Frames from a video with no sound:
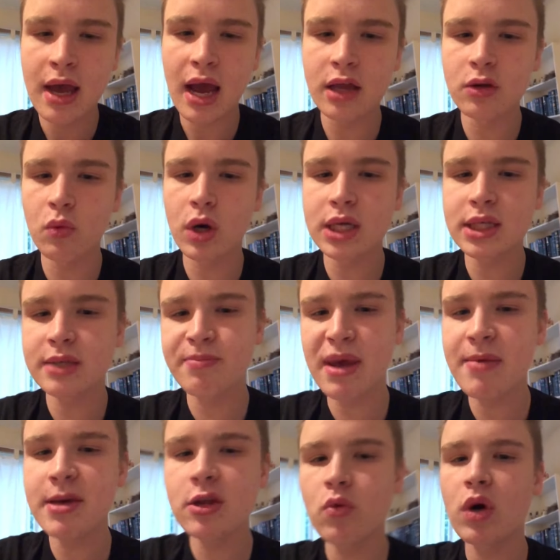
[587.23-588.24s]
and the ones
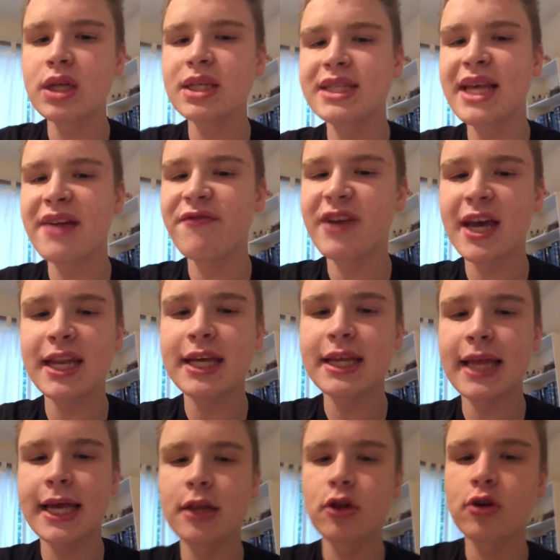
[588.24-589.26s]
maybe the ones that vanny
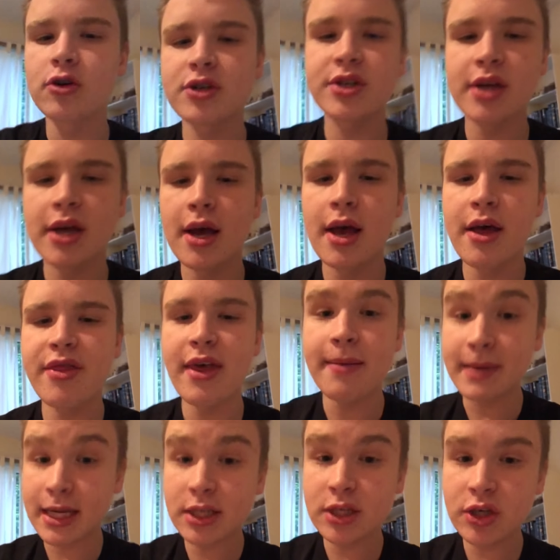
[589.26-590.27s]
like lures
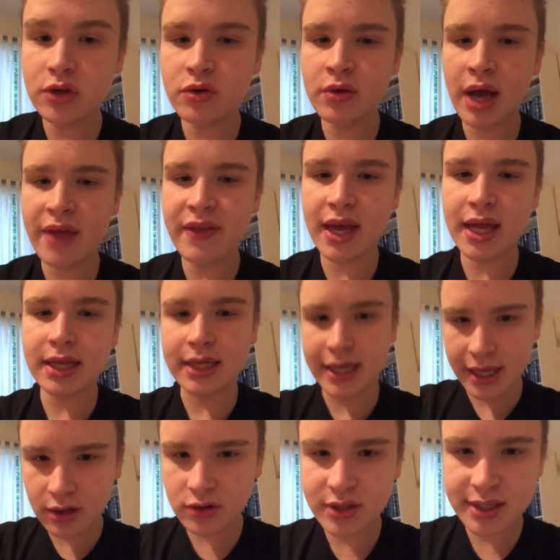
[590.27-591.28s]
them into and then
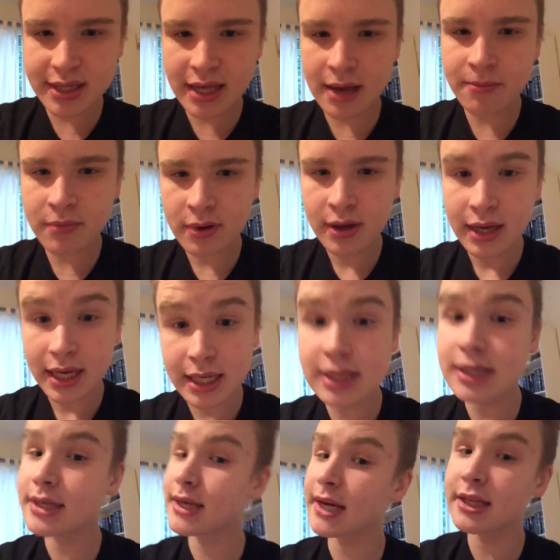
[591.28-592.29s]
kills them
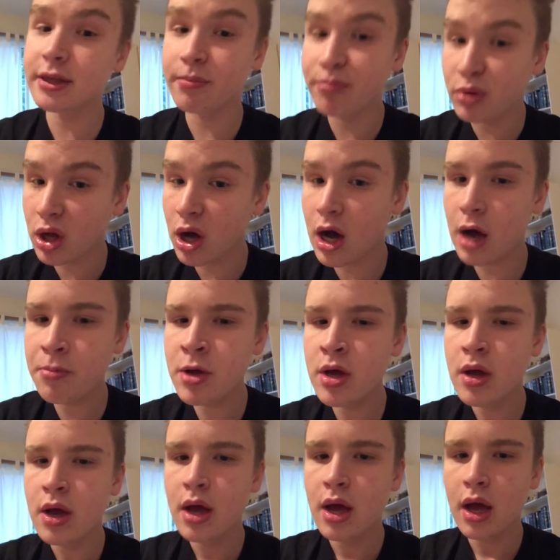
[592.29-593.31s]
inside the blob
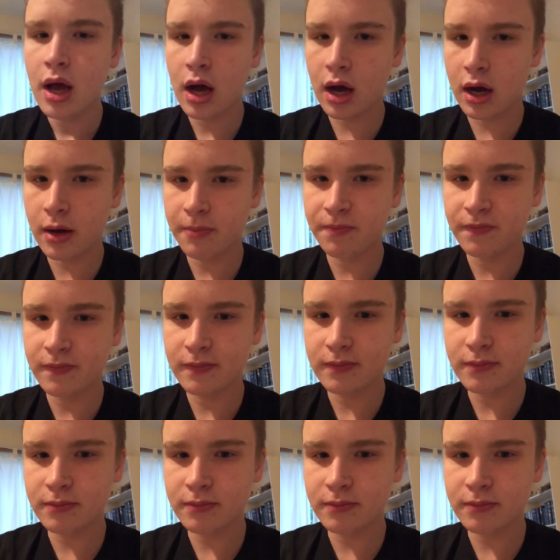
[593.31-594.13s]
um,